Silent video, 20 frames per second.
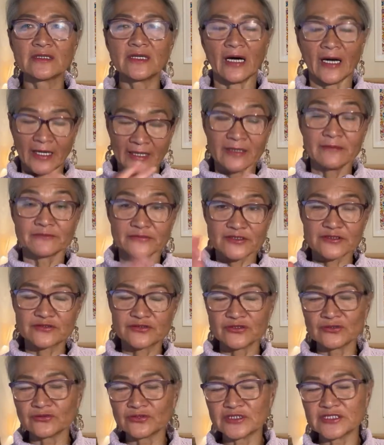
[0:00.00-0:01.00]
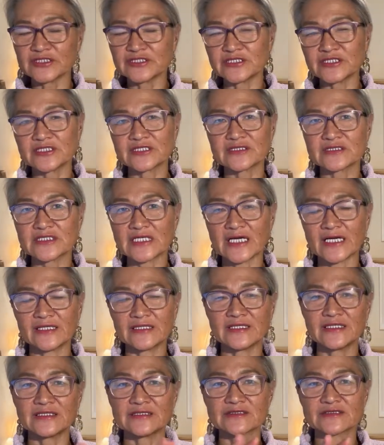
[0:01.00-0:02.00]
am still teaching
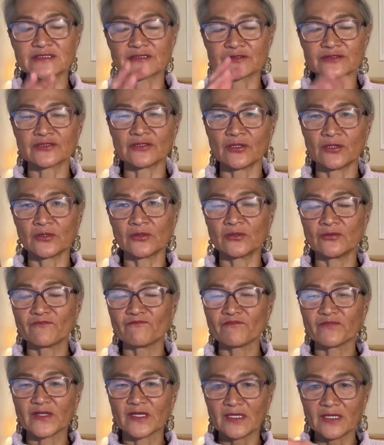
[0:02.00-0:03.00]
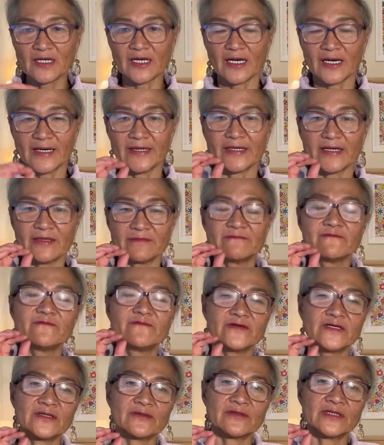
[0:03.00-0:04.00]
Chinese, so I am
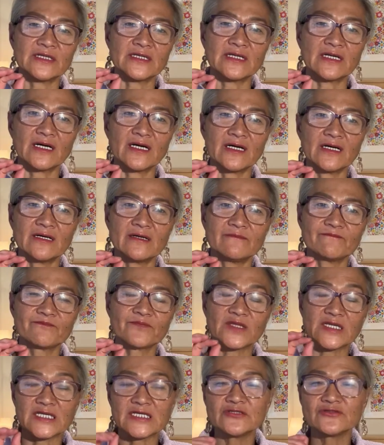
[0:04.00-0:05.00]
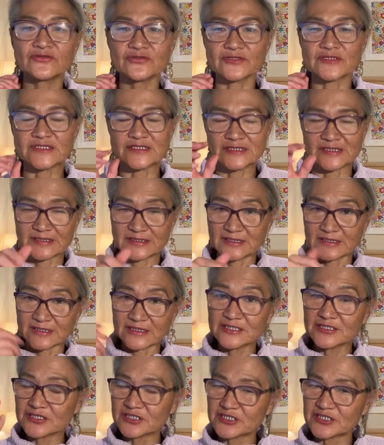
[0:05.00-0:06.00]
very interested
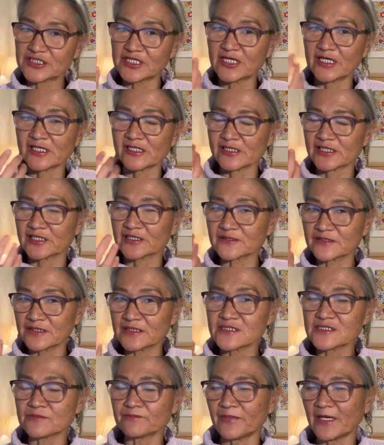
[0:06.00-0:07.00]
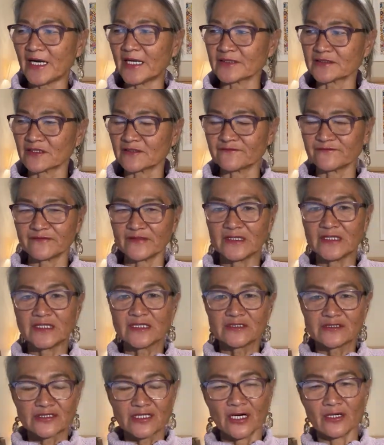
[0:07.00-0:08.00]
in sharing this part of
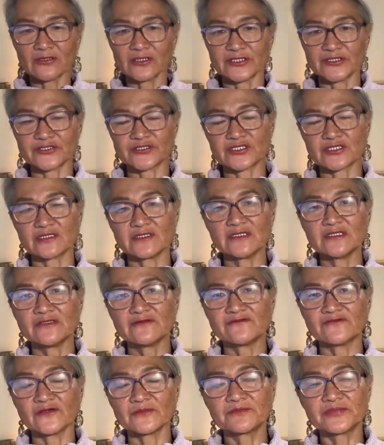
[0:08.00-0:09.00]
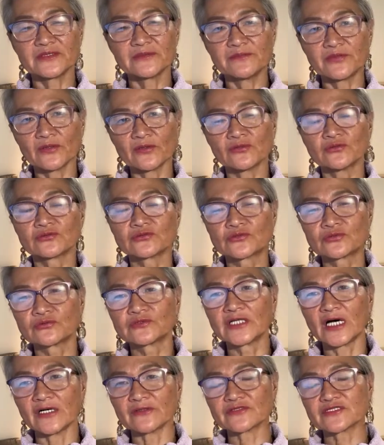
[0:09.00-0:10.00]
knowledge for people who do
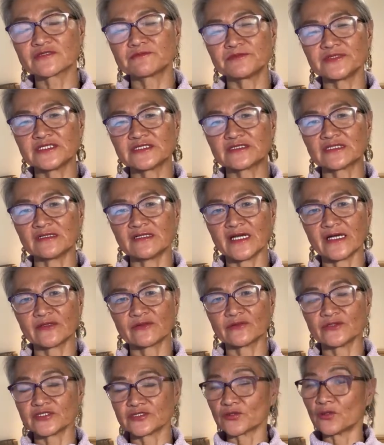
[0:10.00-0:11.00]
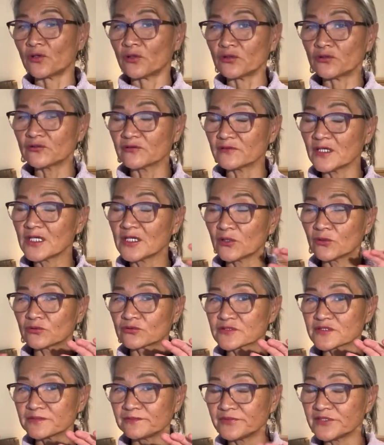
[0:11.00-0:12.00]
not speak the language or who
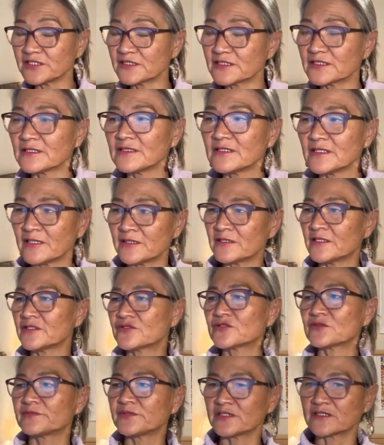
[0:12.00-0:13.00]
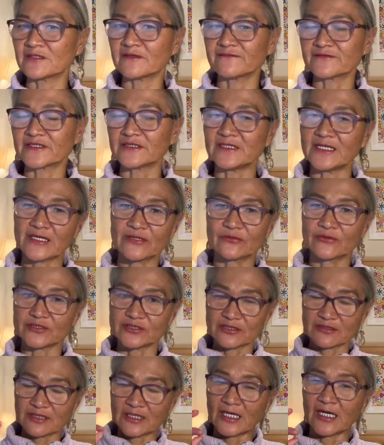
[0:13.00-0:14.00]
speak a little bit of the language.
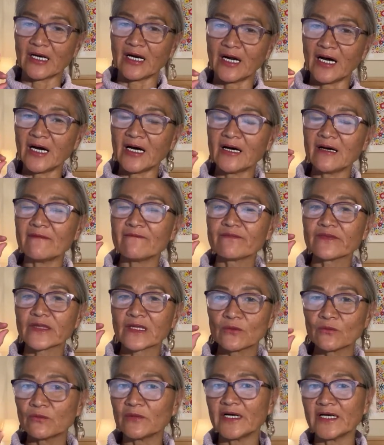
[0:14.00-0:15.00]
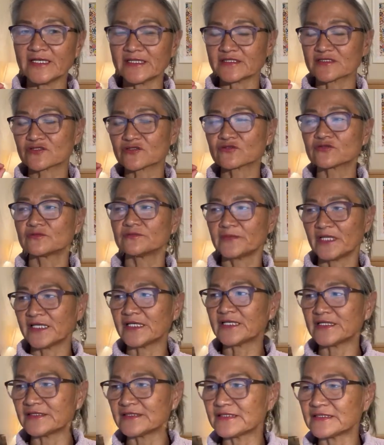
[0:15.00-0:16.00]
There are ways to make
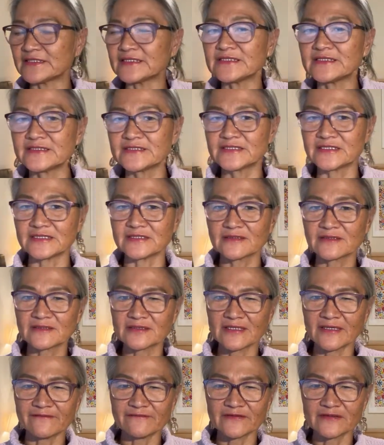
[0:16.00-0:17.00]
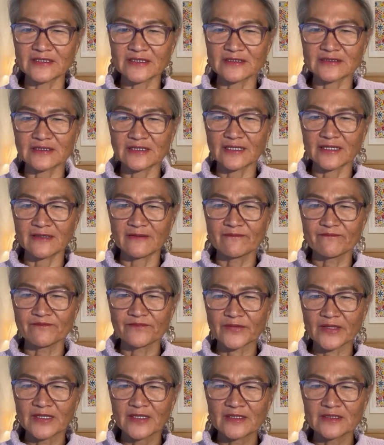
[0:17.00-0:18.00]
it easy, definitely.
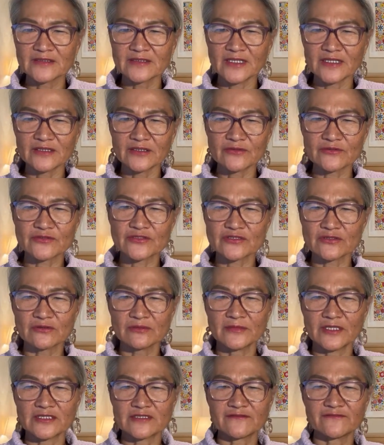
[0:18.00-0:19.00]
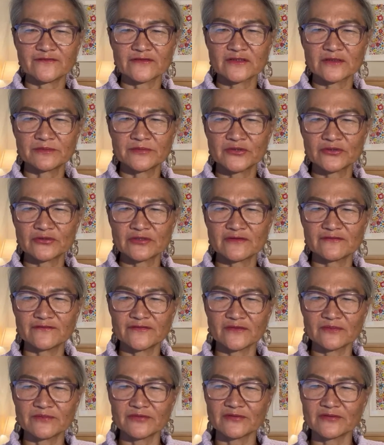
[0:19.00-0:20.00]
Thank you so much for the beautiful
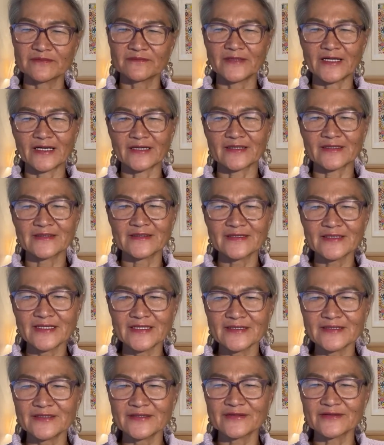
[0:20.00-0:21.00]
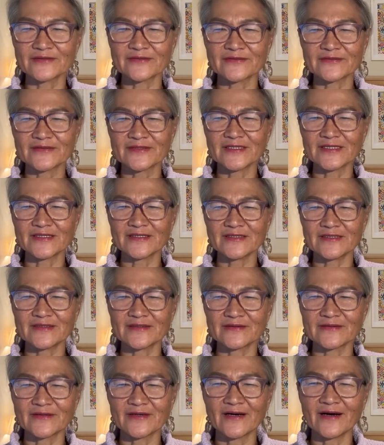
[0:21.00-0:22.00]
bookmark. Thank you, thank
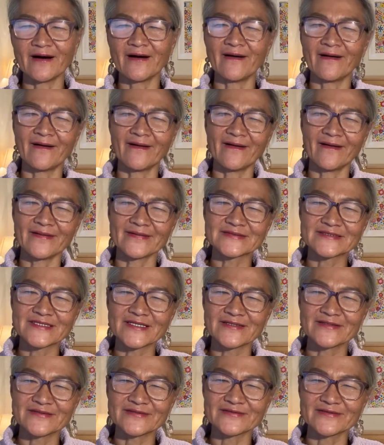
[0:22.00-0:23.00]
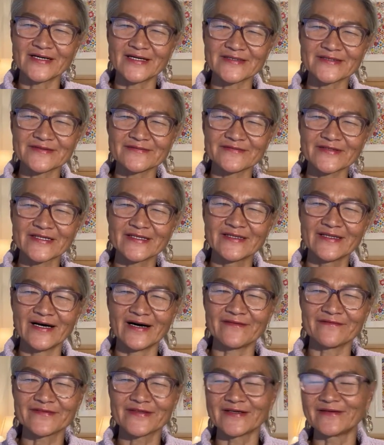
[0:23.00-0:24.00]
you. Oh, send to us. We
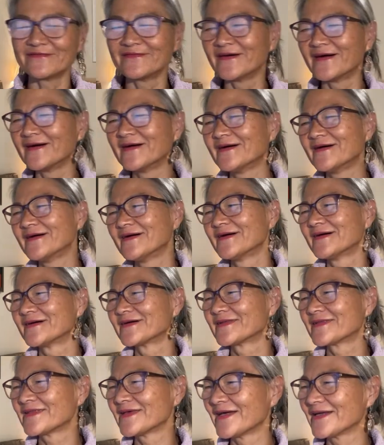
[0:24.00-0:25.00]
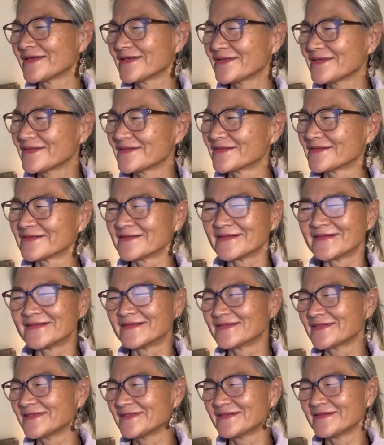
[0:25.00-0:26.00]
love them. Oh, thank you. Oh,
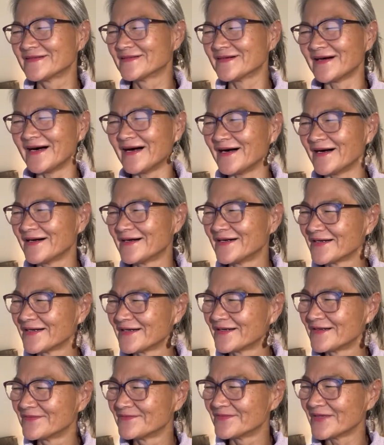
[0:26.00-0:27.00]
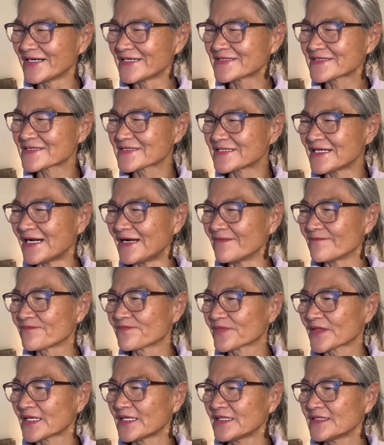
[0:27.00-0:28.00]
you are my star.
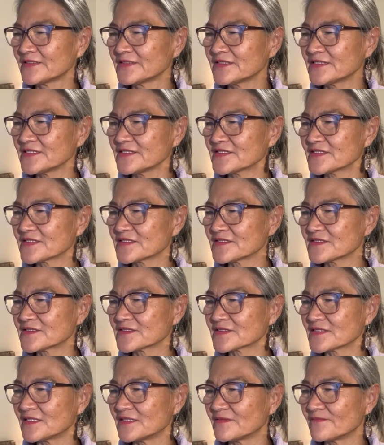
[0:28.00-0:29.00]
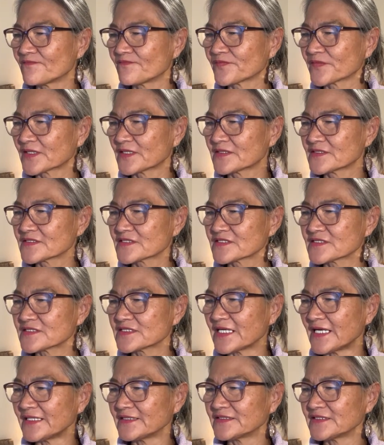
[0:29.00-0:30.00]
This is
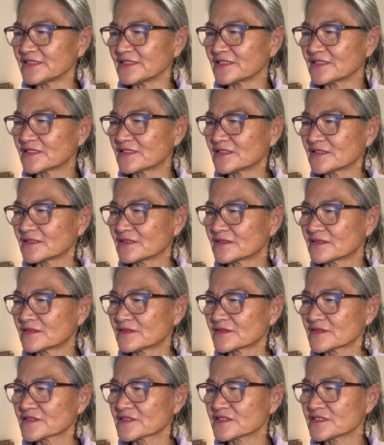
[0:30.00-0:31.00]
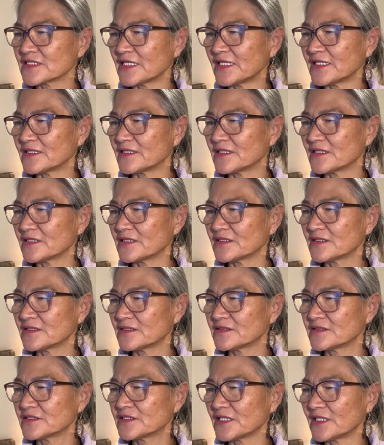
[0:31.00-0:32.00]
static.
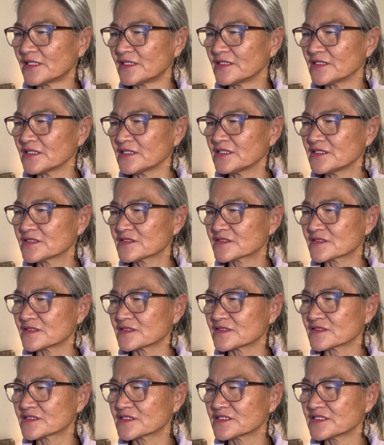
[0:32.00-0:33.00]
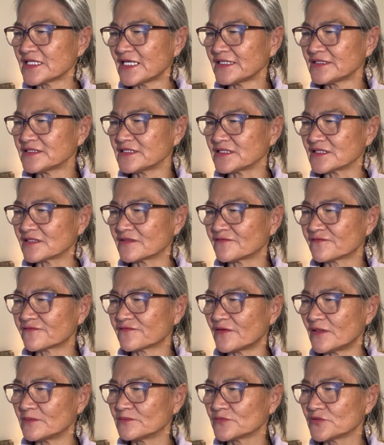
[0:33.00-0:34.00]
There is static
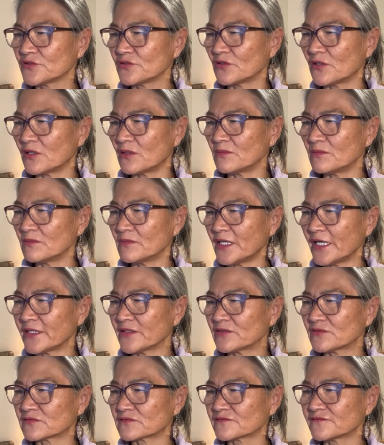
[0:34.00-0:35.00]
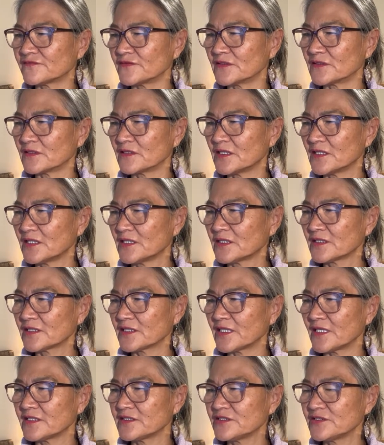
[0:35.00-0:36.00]
from your microphone.
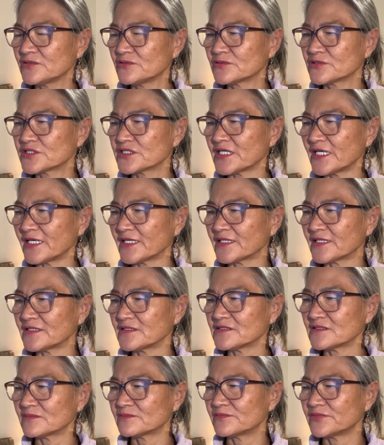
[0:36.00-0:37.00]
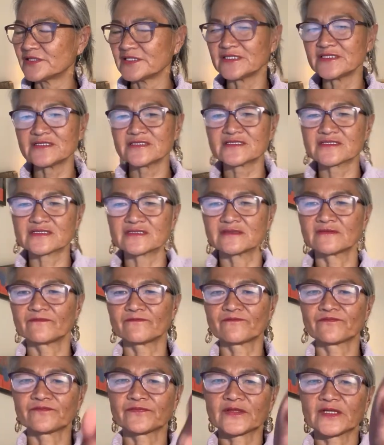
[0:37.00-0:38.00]
Can you check it, please?
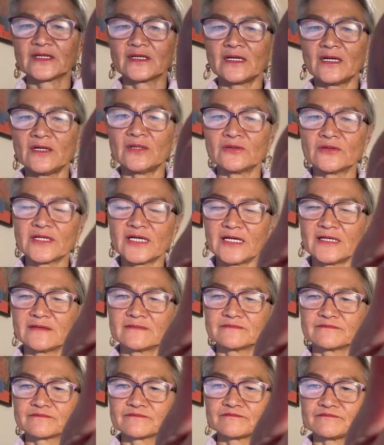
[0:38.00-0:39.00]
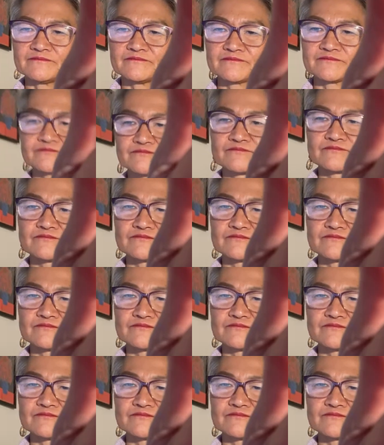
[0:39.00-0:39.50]
Okay, okay.